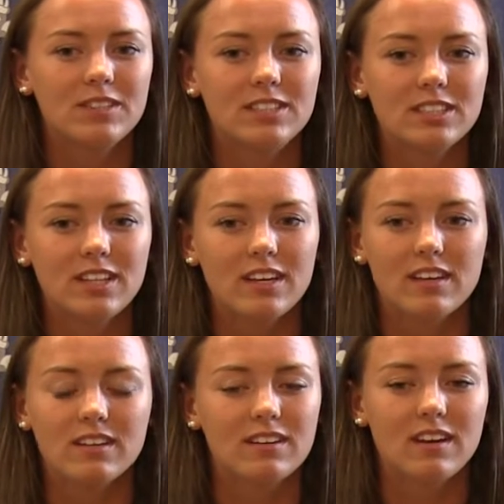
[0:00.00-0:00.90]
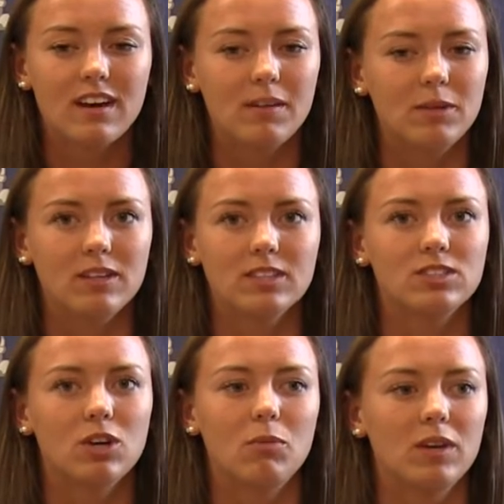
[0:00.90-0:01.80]
Just like, I mean,
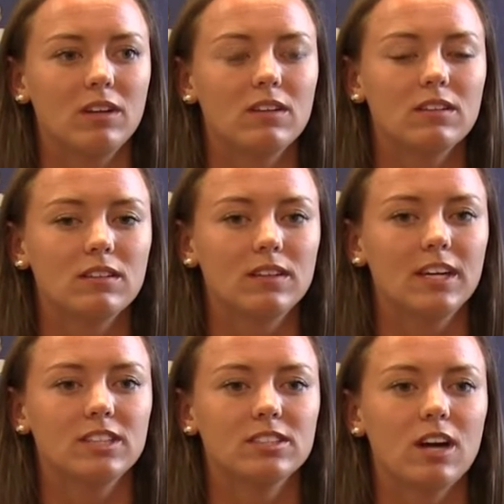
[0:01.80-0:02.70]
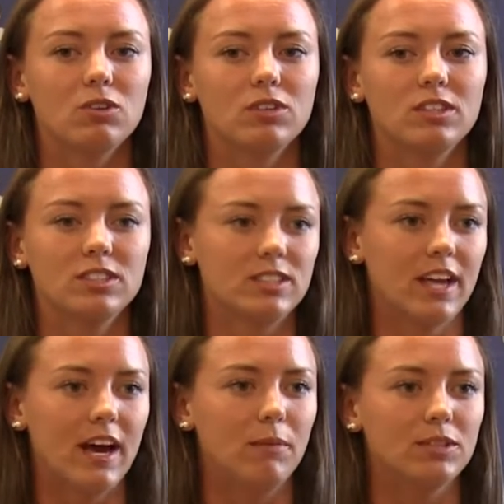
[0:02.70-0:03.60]
there's so many leaders, not only just the
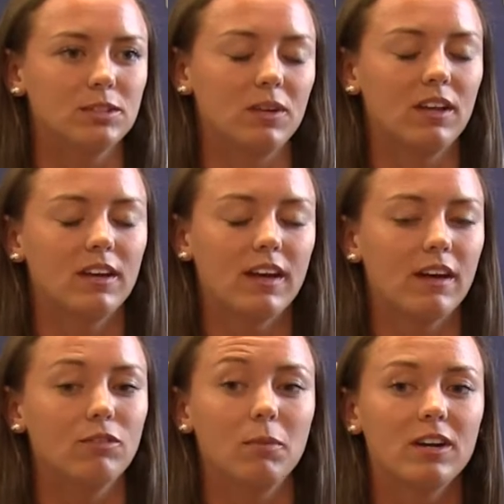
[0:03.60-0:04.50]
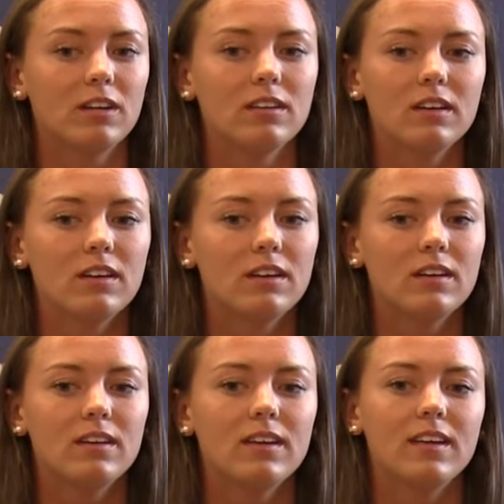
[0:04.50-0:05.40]
captains, but like everybody.
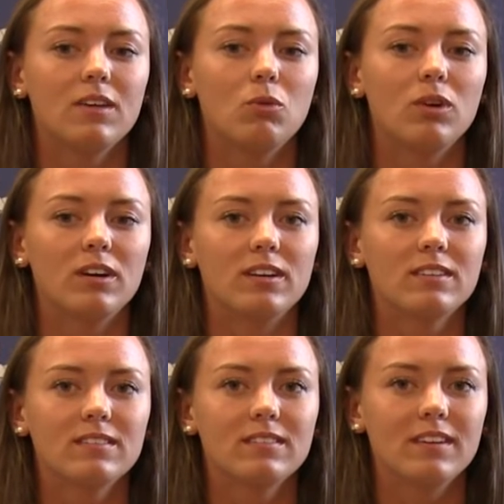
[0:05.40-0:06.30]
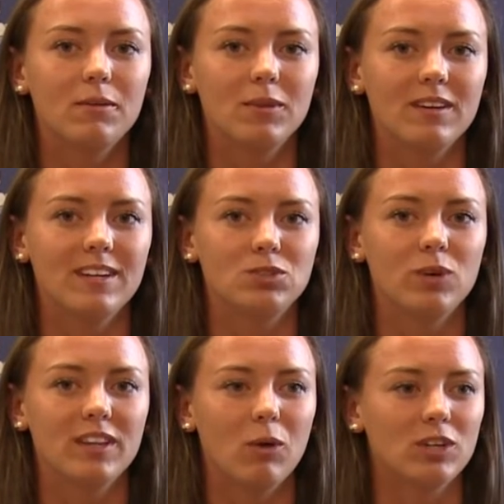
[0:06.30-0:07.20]
It's
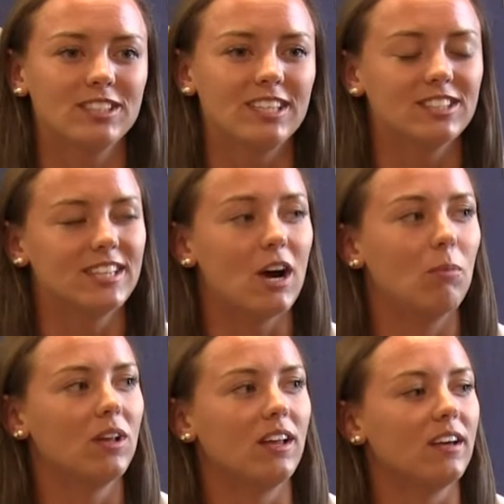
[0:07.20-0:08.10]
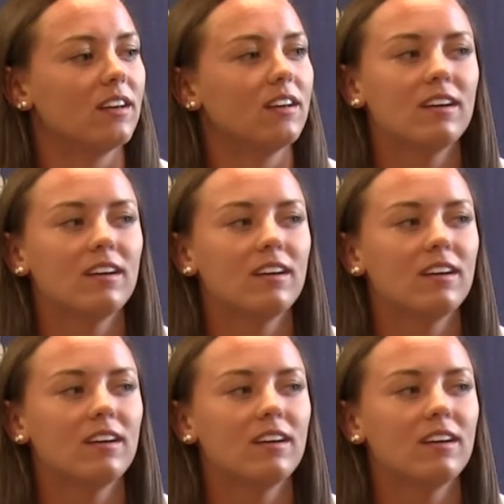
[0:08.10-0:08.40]
weird that we're seniors now, but like